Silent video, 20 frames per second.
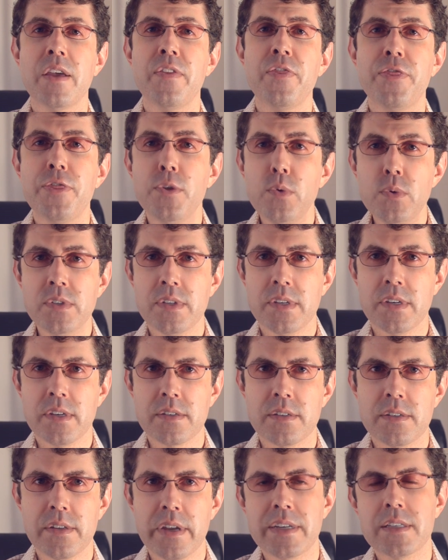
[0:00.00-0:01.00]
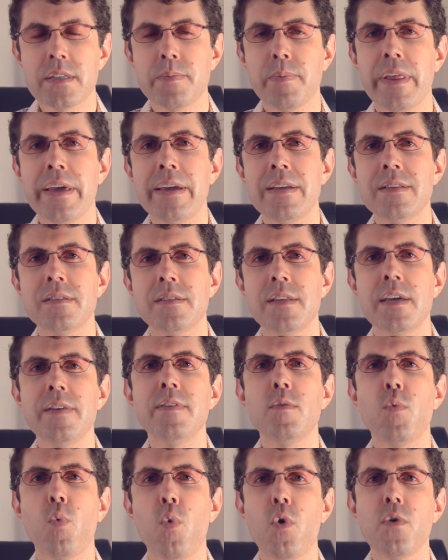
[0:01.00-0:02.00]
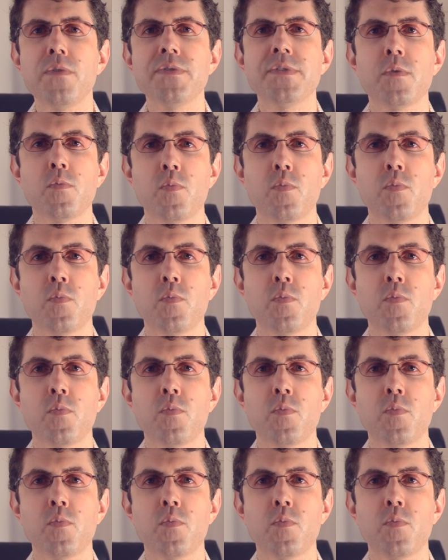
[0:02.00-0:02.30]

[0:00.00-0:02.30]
Enthusiast explains David Wolfe's